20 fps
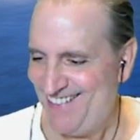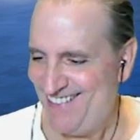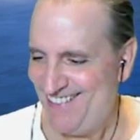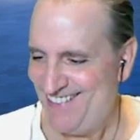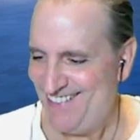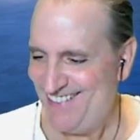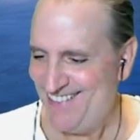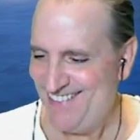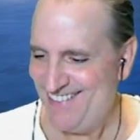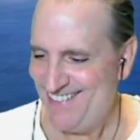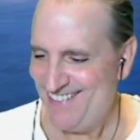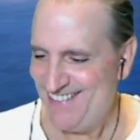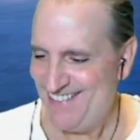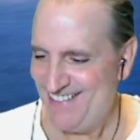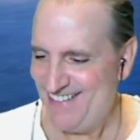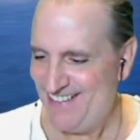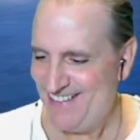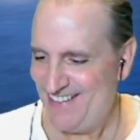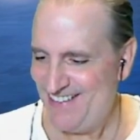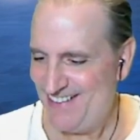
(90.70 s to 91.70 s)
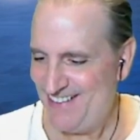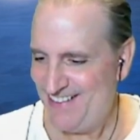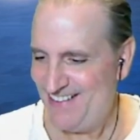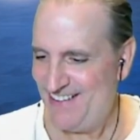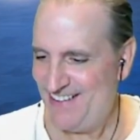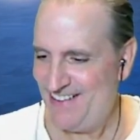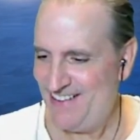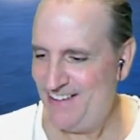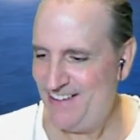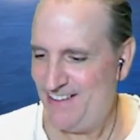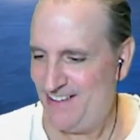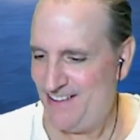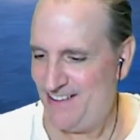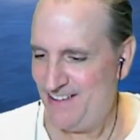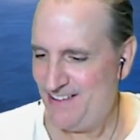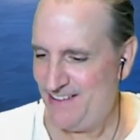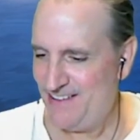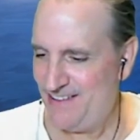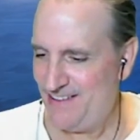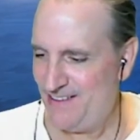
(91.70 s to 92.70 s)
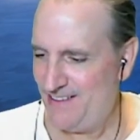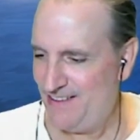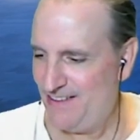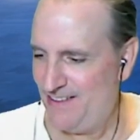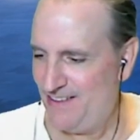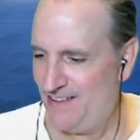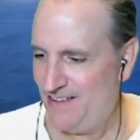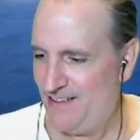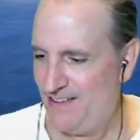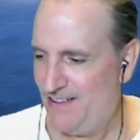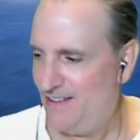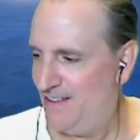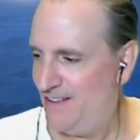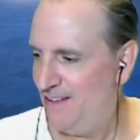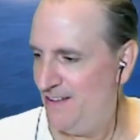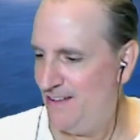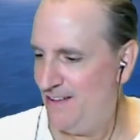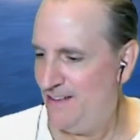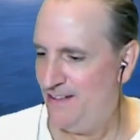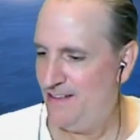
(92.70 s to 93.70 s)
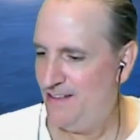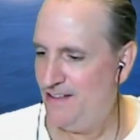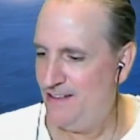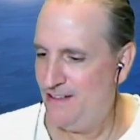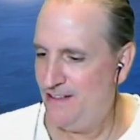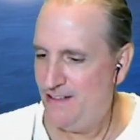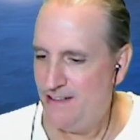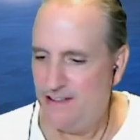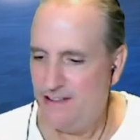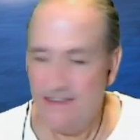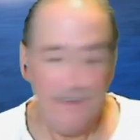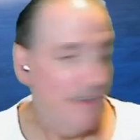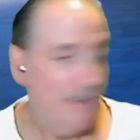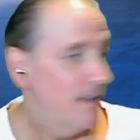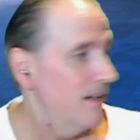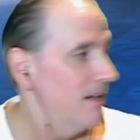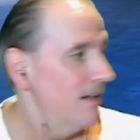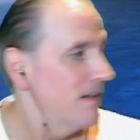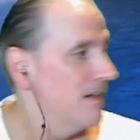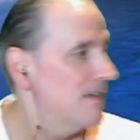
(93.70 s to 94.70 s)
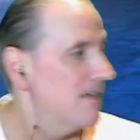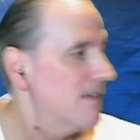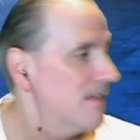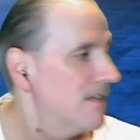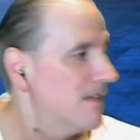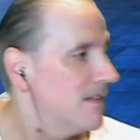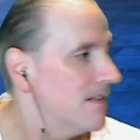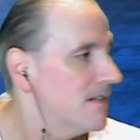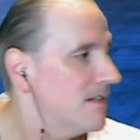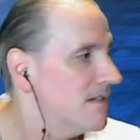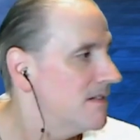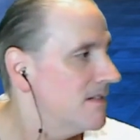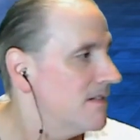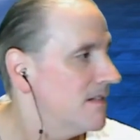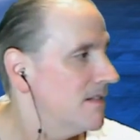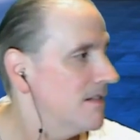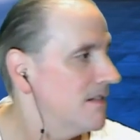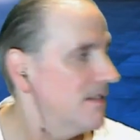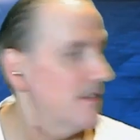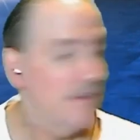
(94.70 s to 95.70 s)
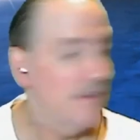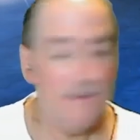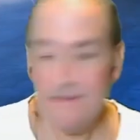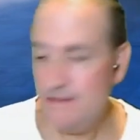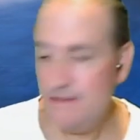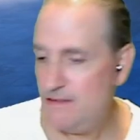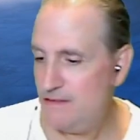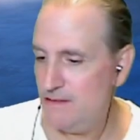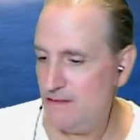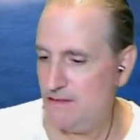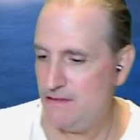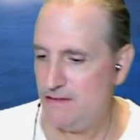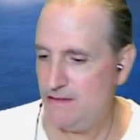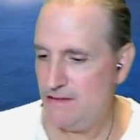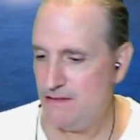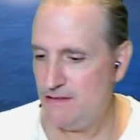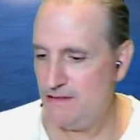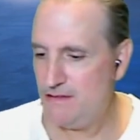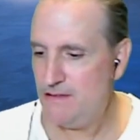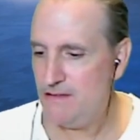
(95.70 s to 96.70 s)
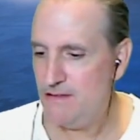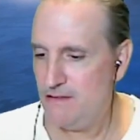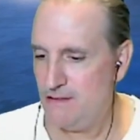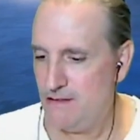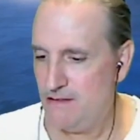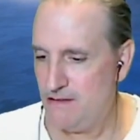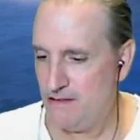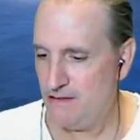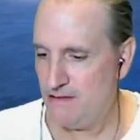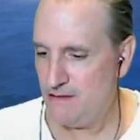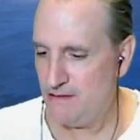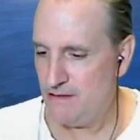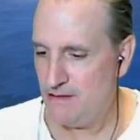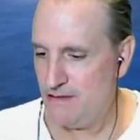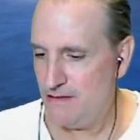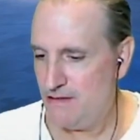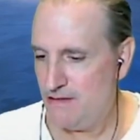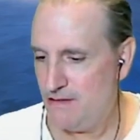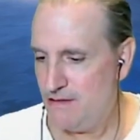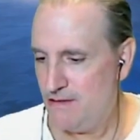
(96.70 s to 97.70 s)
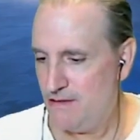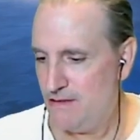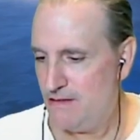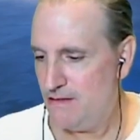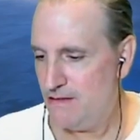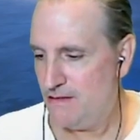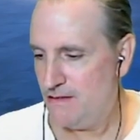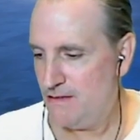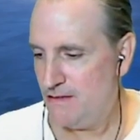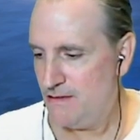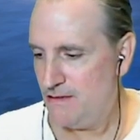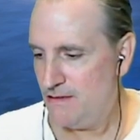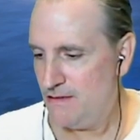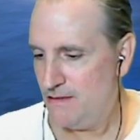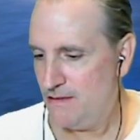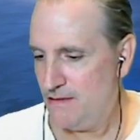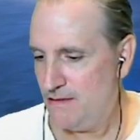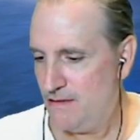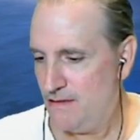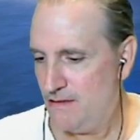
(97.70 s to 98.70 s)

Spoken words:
(not speaking)